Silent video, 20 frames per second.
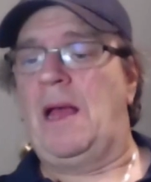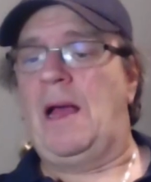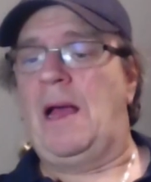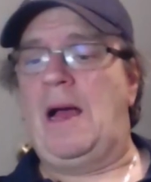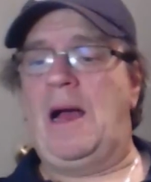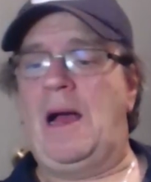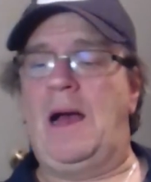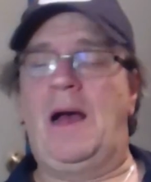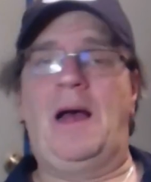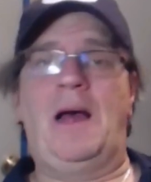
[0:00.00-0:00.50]

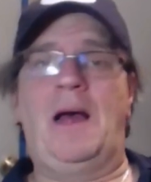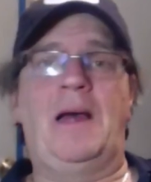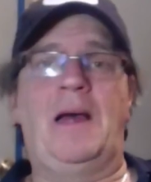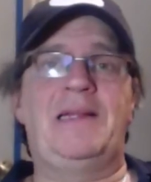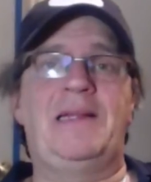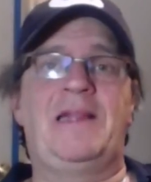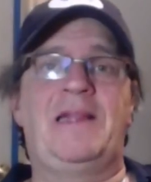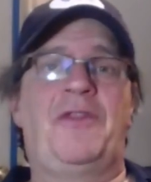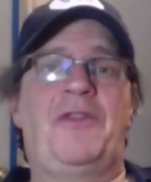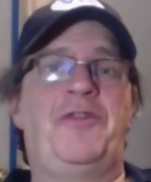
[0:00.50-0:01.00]

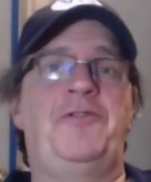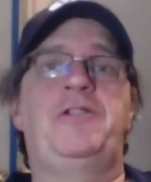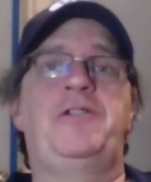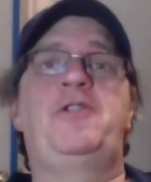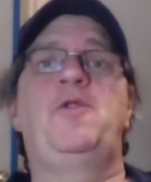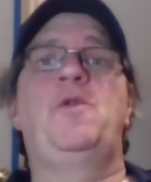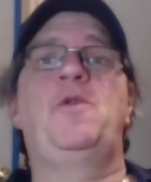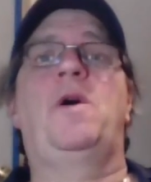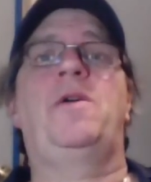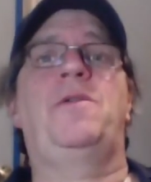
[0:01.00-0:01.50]
The
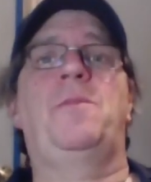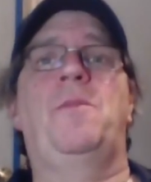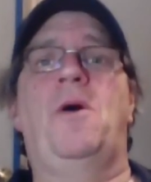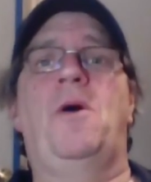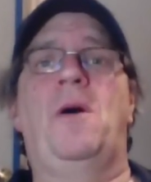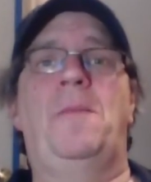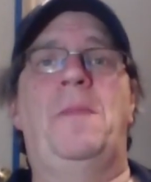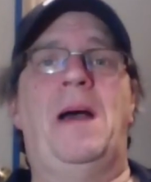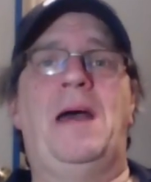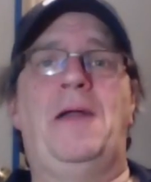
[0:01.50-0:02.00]
3200
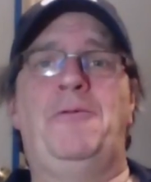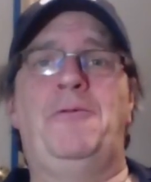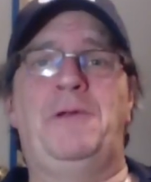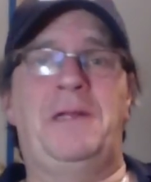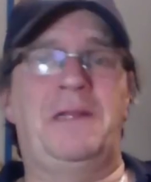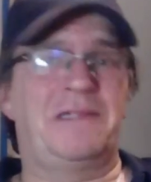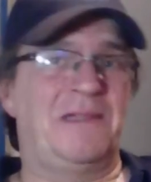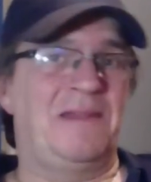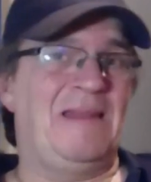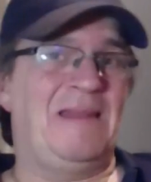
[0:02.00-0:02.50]
mAh battery
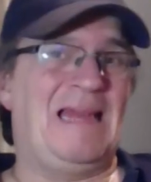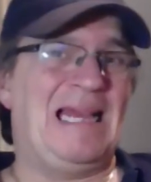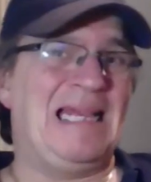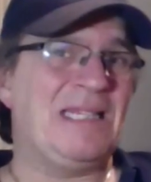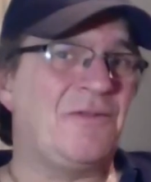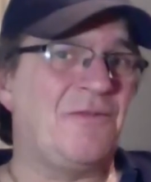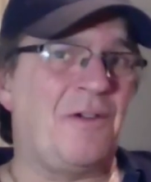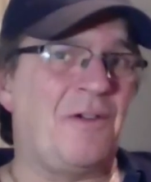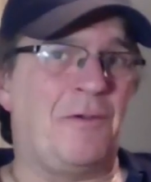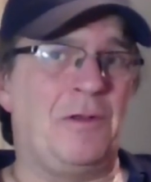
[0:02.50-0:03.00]
doesn't
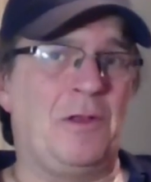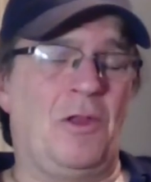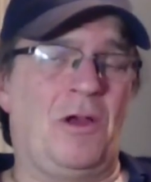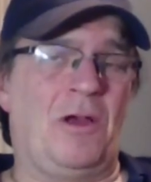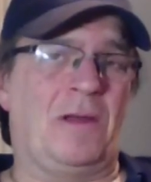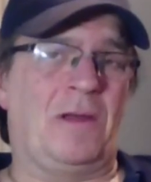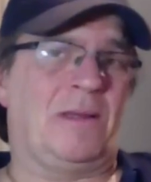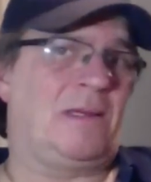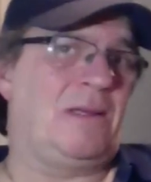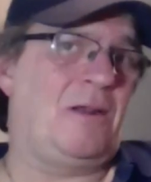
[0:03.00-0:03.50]
last very
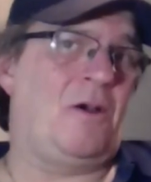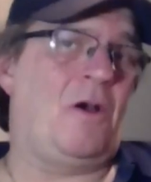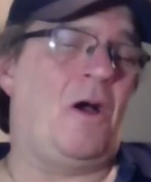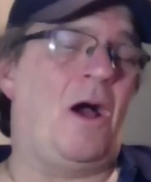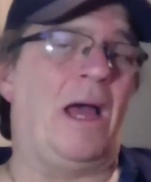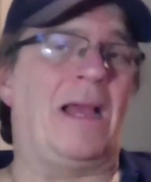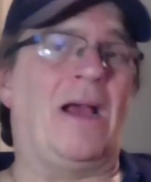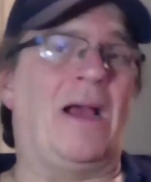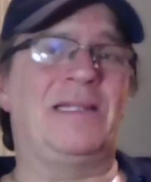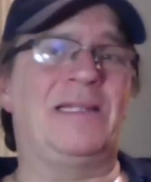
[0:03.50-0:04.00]
long.
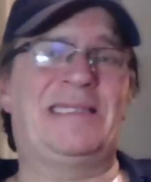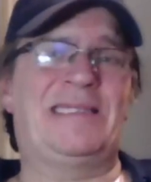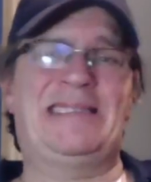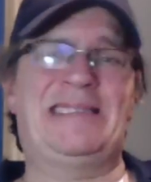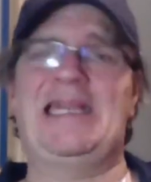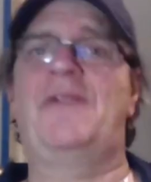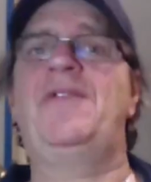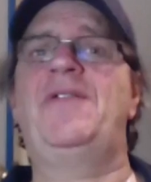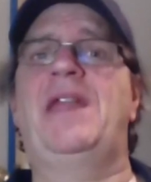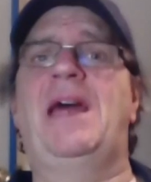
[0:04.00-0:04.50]
I got
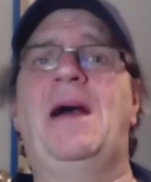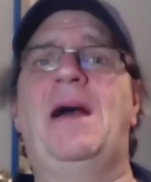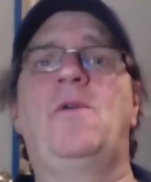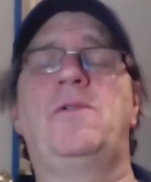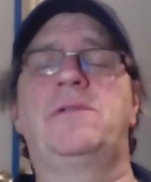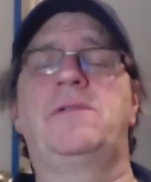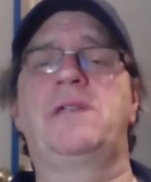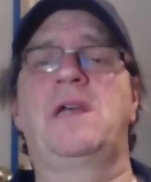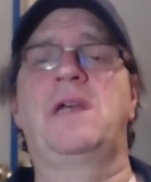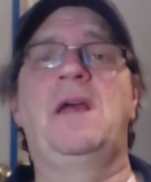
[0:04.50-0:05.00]
7
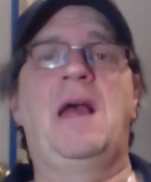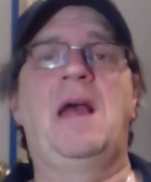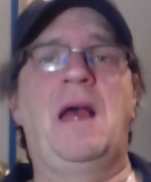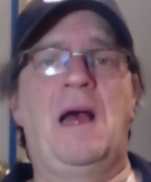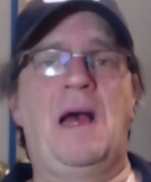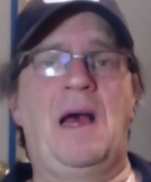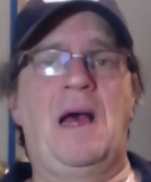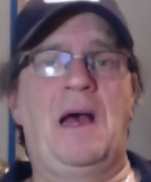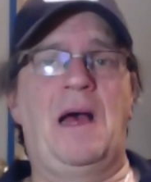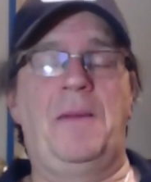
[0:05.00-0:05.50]
hours,
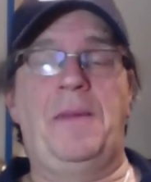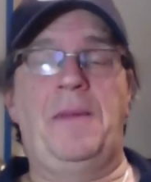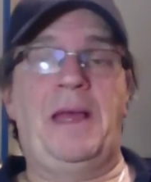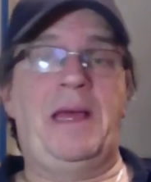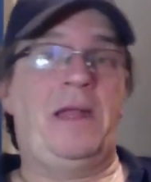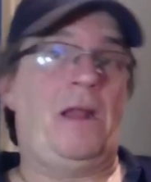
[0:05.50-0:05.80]
and